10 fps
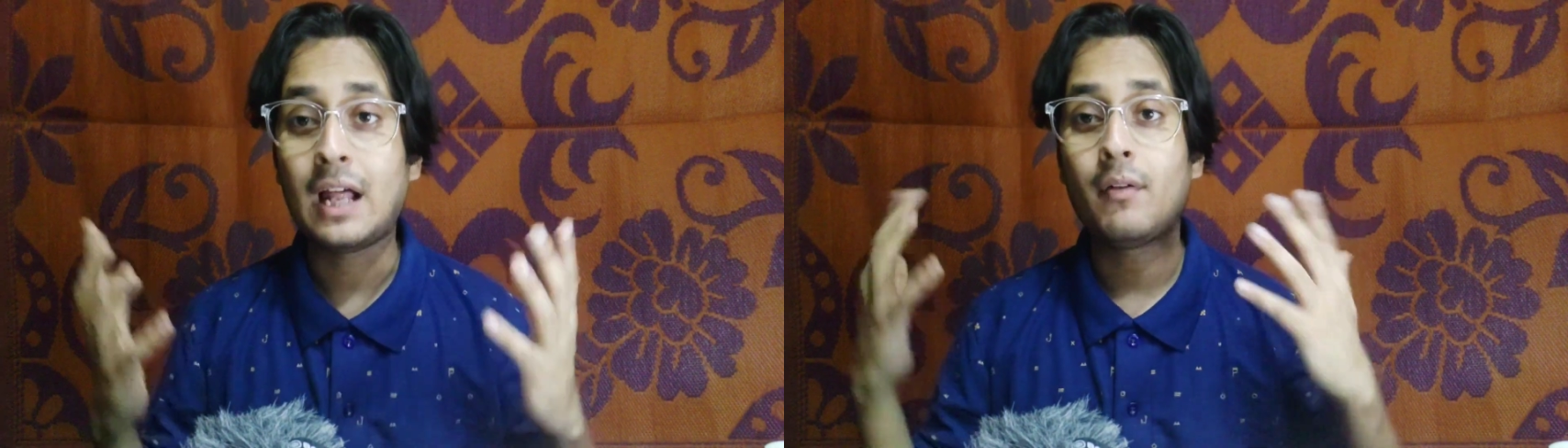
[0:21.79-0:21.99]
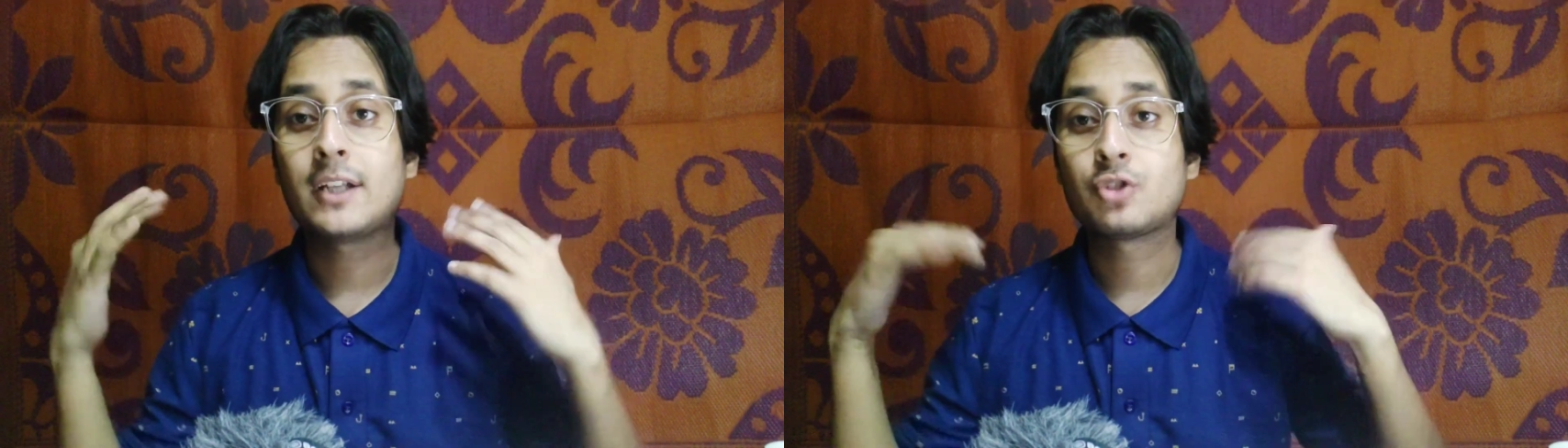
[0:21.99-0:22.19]

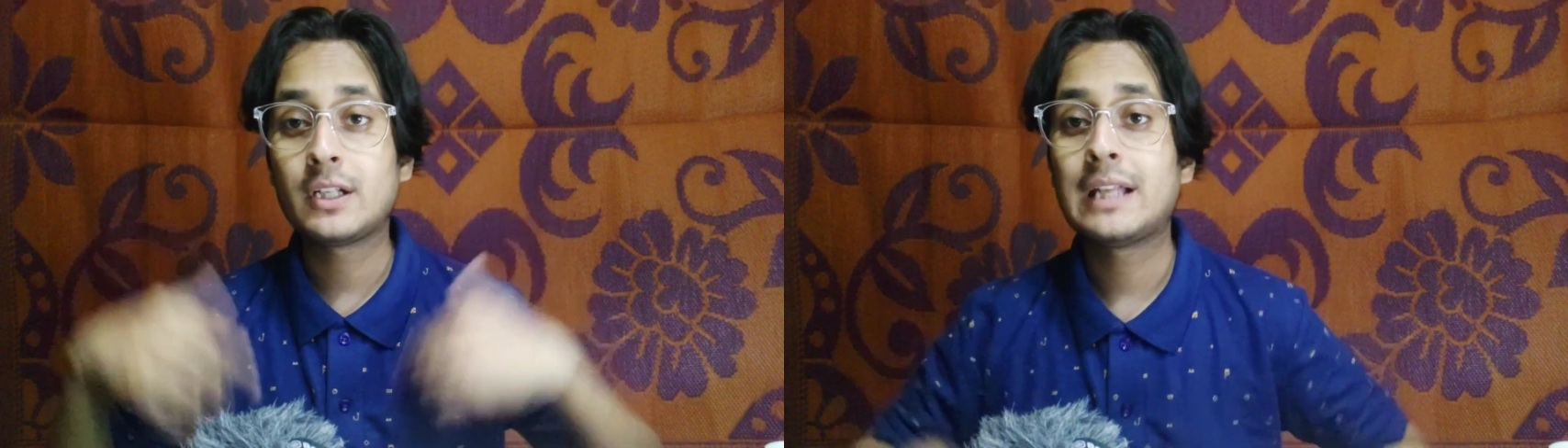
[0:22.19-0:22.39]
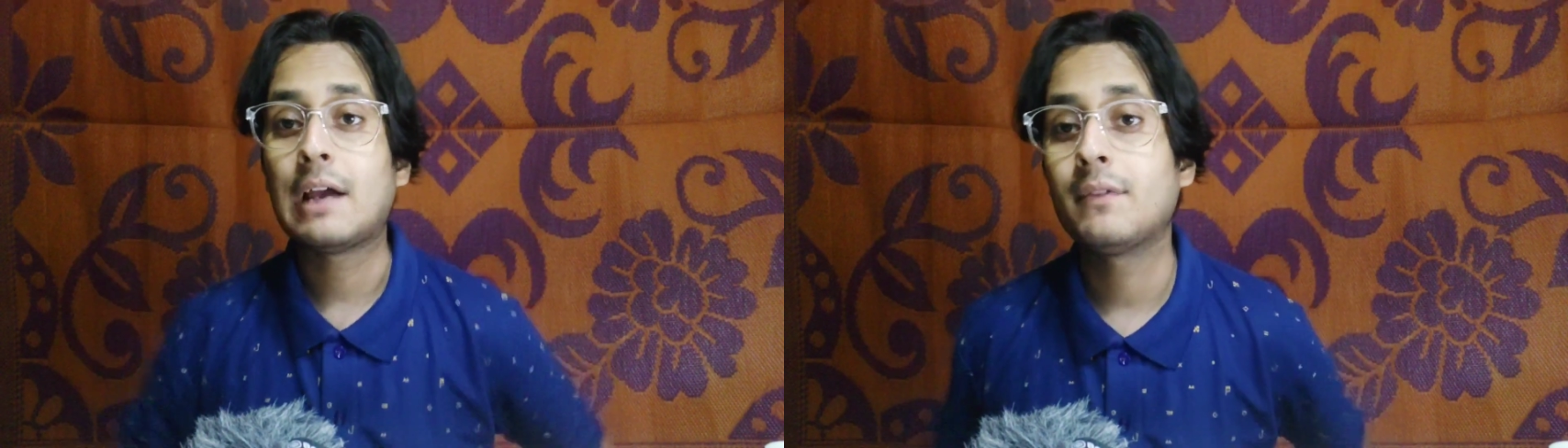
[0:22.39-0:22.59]
have
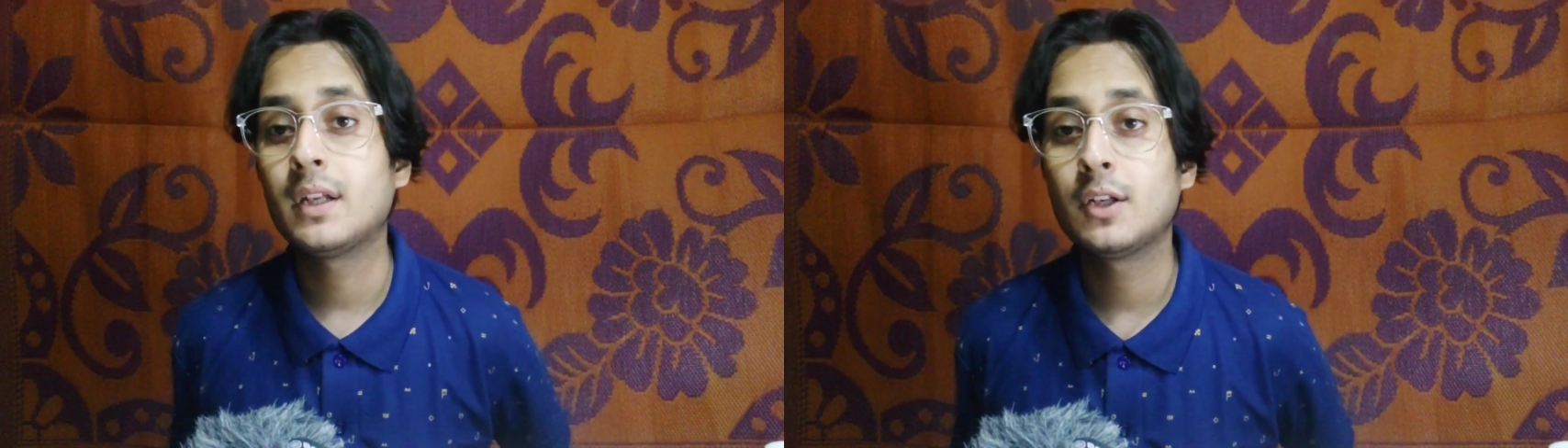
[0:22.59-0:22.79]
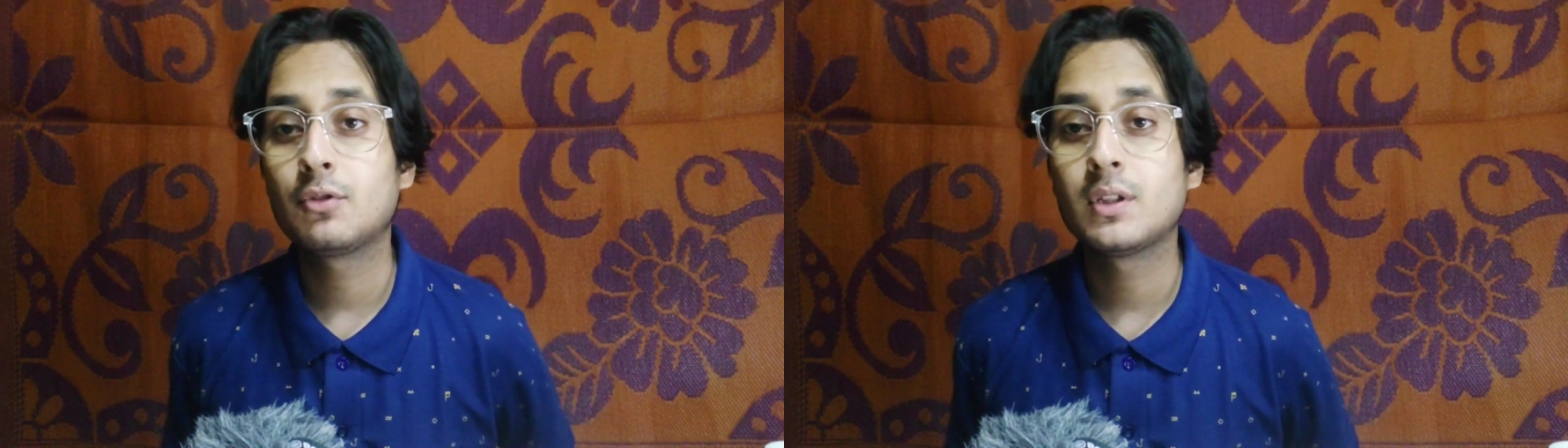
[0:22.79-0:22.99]
actually dived
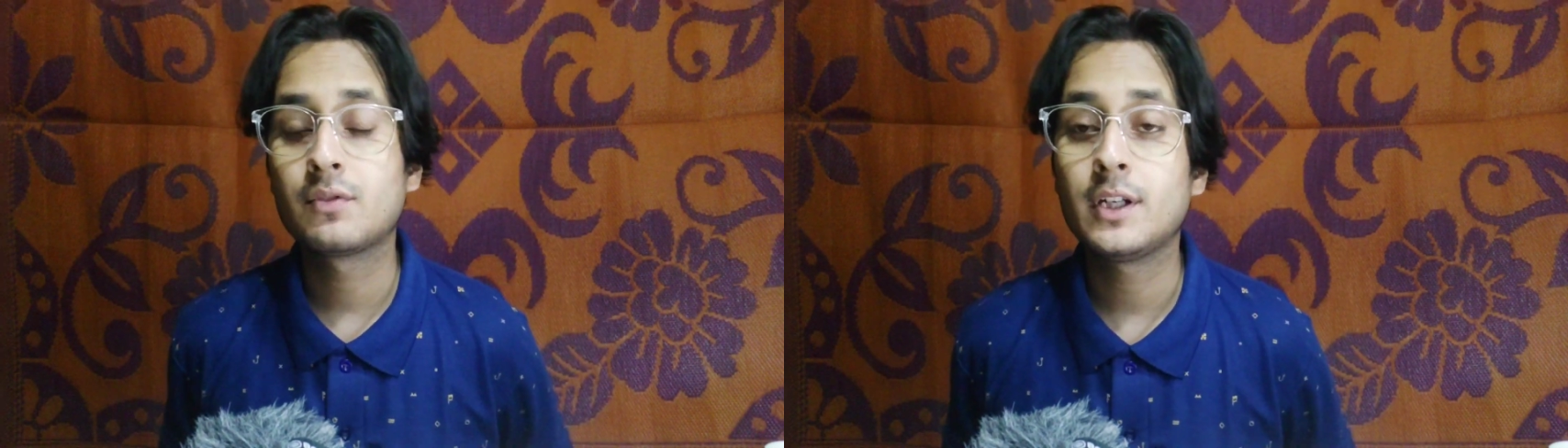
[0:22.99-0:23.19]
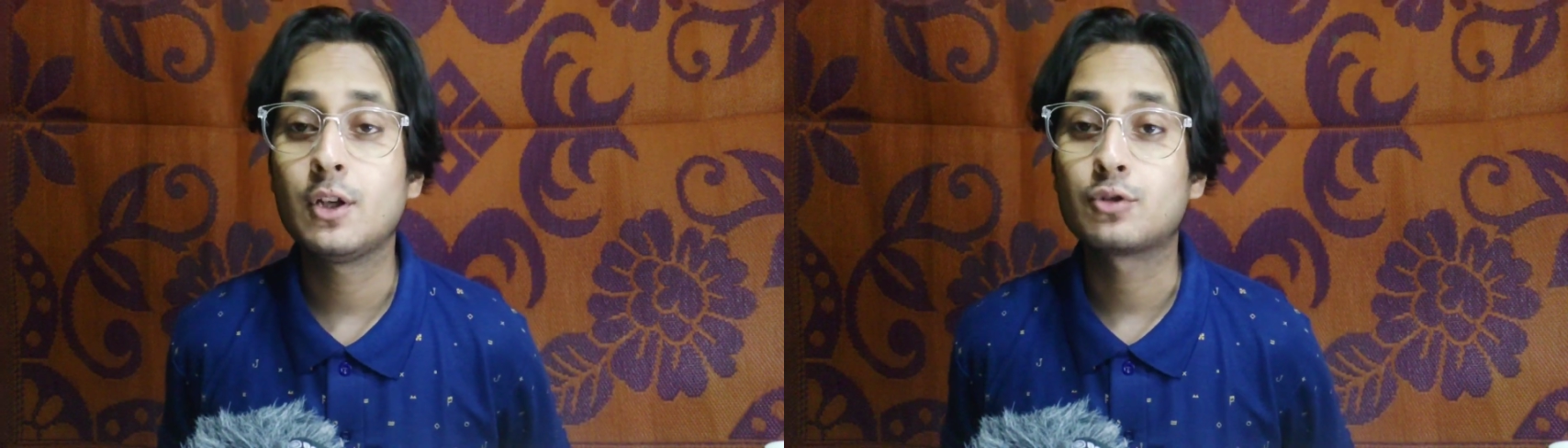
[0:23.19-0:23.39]
into this
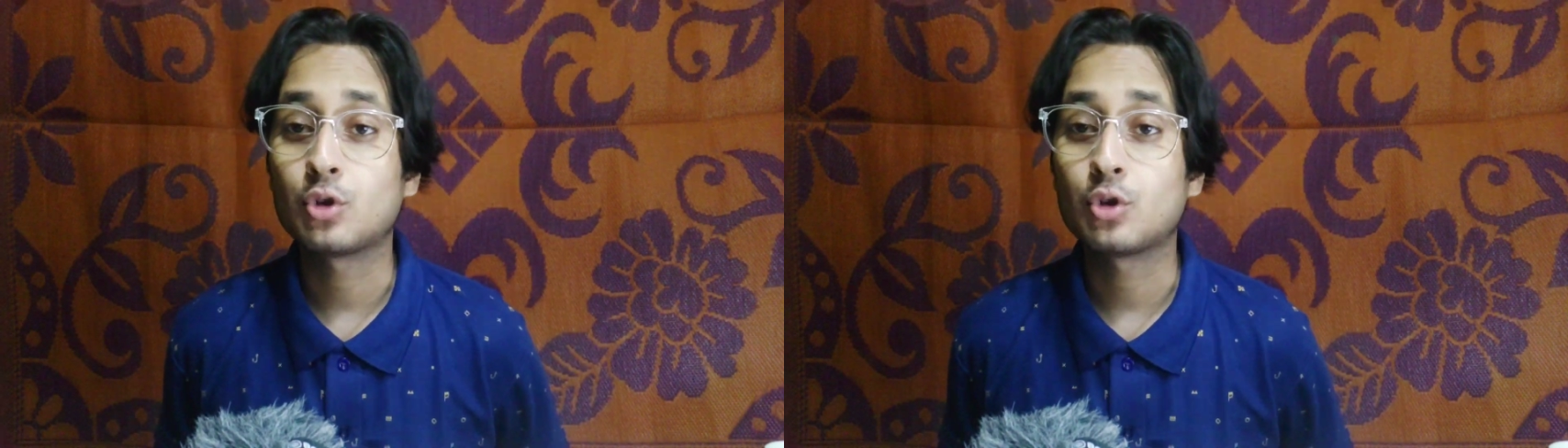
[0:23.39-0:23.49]
video.